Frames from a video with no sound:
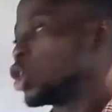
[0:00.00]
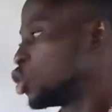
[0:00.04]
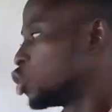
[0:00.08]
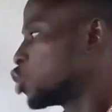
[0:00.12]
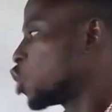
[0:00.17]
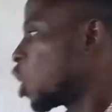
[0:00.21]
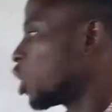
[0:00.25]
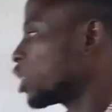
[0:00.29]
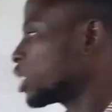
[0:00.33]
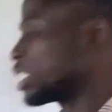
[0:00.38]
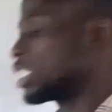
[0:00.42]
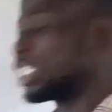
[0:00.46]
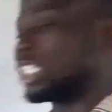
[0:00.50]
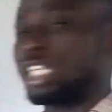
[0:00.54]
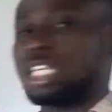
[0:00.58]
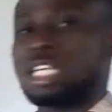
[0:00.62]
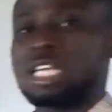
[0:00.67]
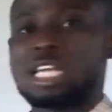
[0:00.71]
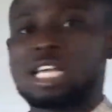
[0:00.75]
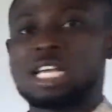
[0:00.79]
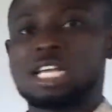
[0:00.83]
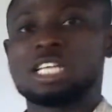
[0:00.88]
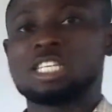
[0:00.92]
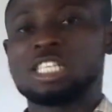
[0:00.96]
Just
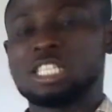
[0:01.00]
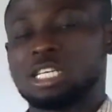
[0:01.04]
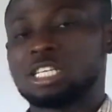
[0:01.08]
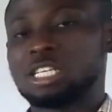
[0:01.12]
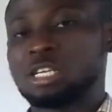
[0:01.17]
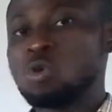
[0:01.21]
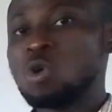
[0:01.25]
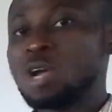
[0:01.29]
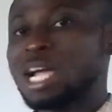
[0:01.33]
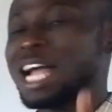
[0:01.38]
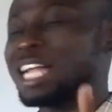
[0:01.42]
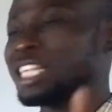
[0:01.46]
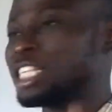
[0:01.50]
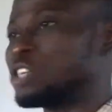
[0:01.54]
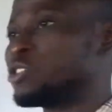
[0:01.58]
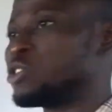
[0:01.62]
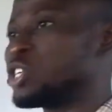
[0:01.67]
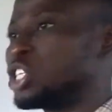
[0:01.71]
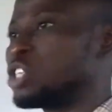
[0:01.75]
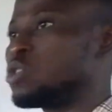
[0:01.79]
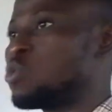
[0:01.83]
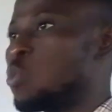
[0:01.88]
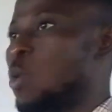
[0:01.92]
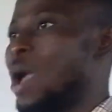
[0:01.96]
look at the
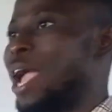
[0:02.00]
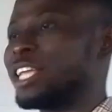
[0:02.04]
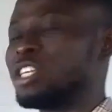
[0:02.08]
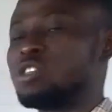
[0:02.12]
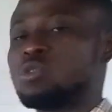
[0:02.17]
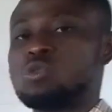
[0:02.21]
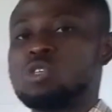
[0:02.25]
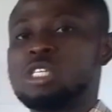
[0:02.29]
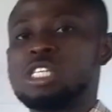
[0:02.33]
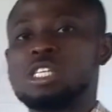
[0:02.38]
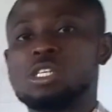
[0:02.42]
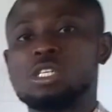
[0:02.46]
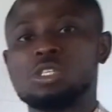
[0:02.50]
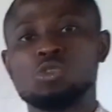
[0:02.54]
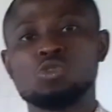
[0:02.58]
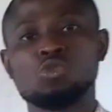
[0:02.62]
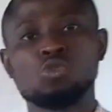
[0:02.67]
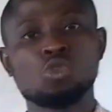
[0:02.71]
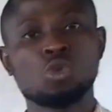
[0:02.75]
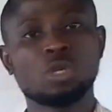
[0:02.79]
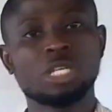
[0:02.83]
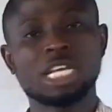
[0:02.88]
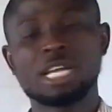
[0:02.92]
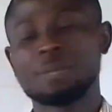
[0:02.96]
reason why you
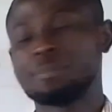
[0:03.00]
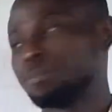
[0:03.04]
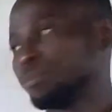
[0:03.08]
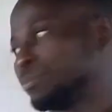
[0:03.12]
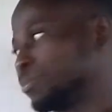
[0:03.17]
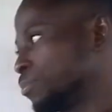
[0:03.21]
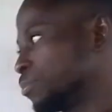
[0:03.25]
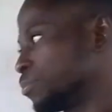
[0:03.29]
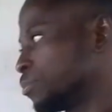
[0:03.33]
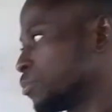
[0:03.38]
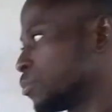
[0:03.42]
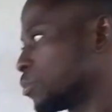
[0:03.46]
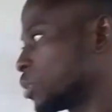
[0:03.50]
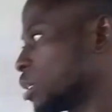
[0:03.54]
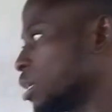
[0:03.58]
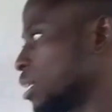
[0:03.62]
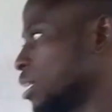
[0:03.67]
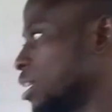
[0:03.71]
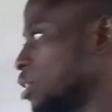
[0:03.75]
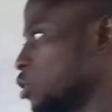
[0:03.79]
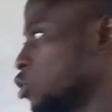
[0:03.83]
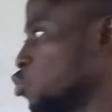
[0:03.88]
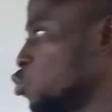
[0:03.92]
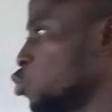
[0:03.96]
know them.
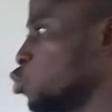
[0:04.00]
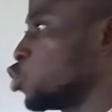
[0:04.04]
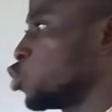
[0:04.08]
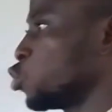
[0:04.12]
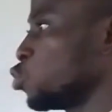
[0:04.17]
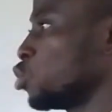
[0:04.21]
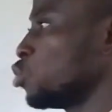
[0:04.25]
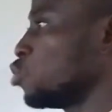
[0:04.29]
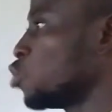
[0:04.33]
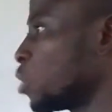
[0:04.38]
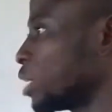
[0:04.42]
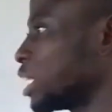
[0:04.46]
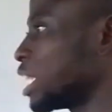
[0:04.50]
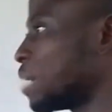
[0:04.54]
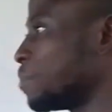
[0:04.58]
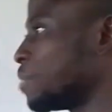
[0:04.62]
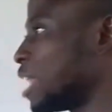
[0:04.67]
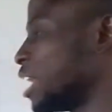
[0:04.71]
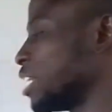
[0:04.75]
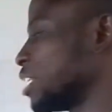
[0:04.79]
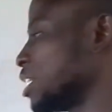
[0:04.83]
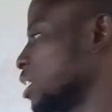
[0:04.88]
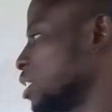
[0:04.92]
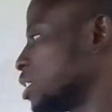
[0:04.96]
You should know them
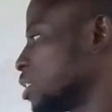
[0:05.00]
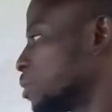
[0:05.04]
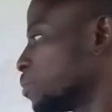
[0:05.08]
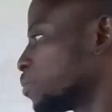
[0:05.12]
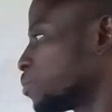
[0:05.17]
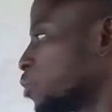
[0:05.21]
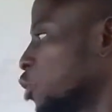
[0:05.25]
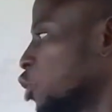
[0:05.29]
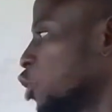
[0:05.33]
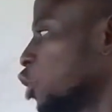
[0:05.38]
like this.